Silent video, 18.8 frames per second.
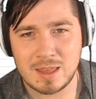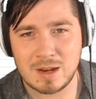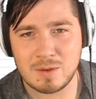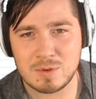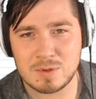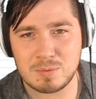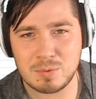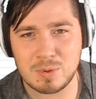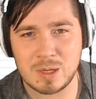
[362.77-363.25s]
it
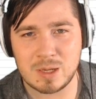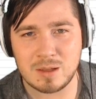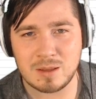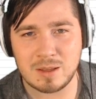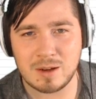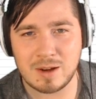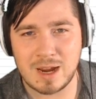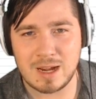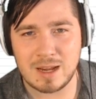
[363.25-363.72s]
was pretty
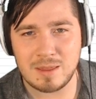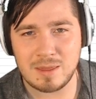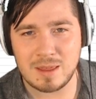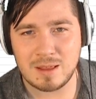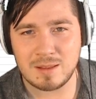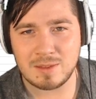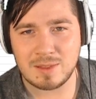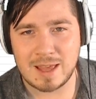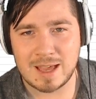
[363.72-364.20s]
clear
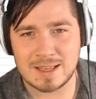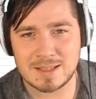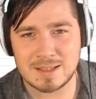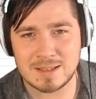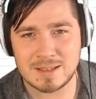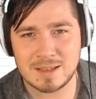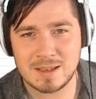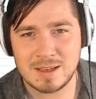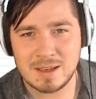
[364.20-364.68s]
anything
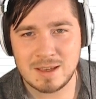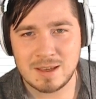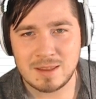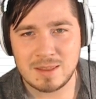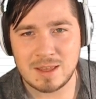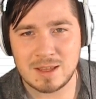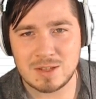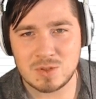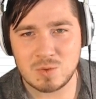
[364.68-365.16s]
less
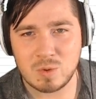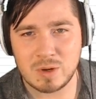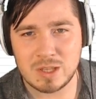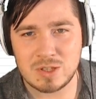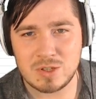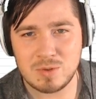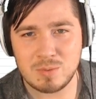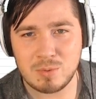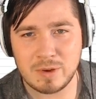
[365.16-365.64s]
than
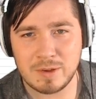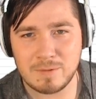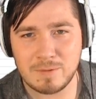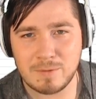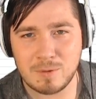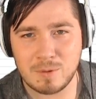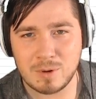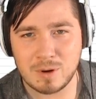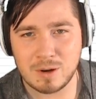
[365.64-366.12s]

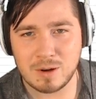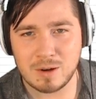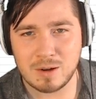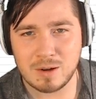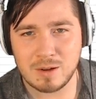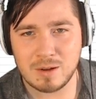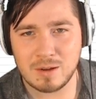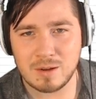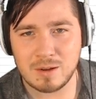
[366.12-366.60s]
22.4
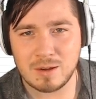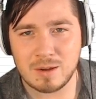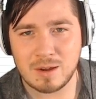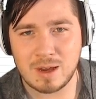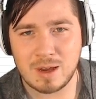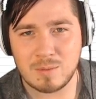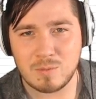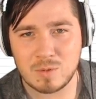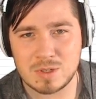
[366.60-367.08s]

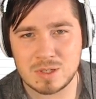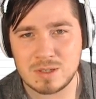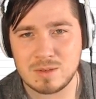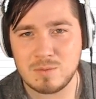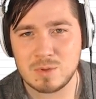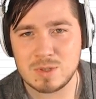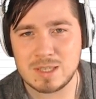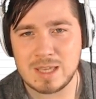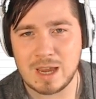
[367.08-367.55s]

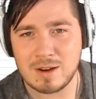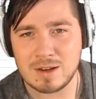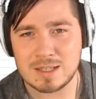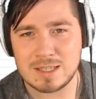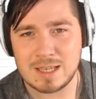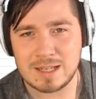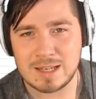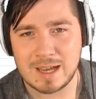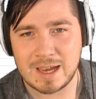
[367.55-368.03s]
was
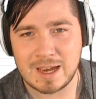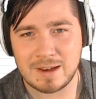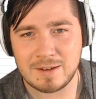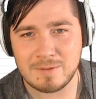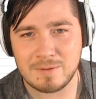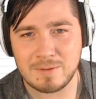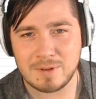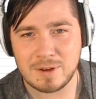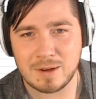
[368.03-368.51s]
guaranteed to
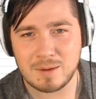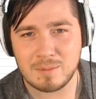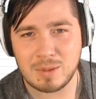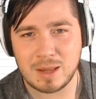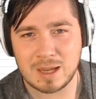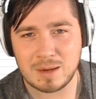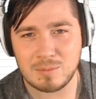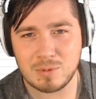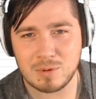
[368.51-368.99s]
have a
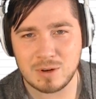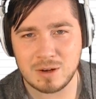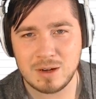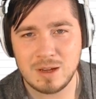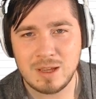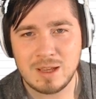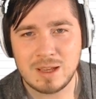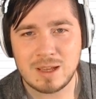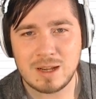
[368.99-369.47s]
black border,
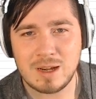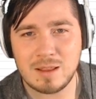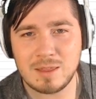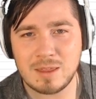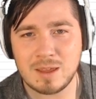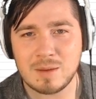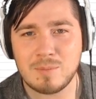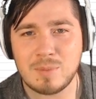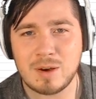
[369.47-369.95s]
and
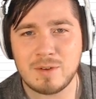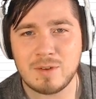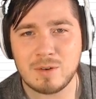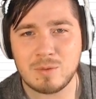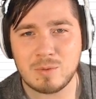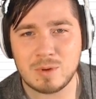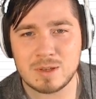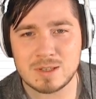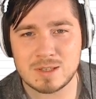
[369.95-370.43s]
anything above it
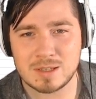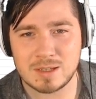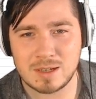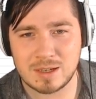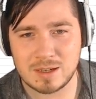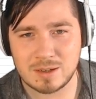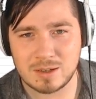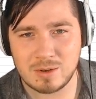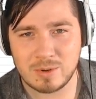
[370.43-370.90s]
was
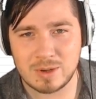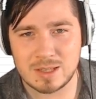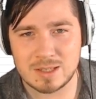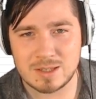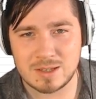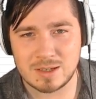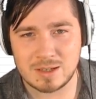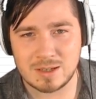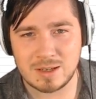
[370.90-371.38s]
going
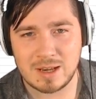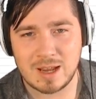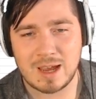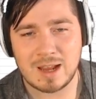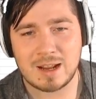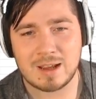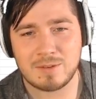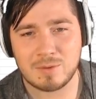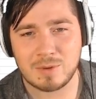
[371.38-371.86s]
to
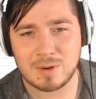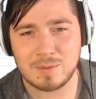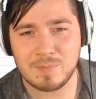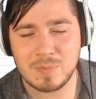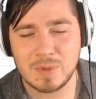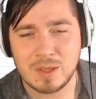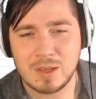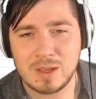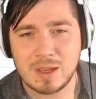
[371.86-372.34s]
not have one.
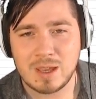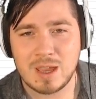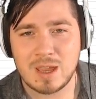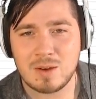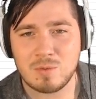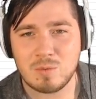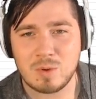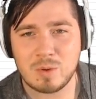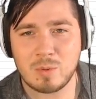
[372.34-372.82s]

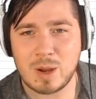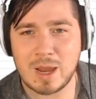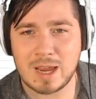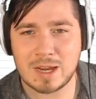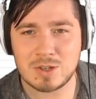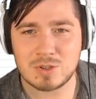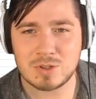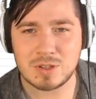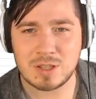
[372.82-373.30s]
And we were
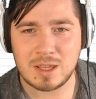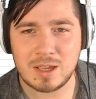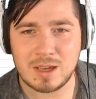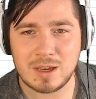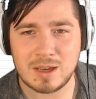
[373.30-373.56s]
actually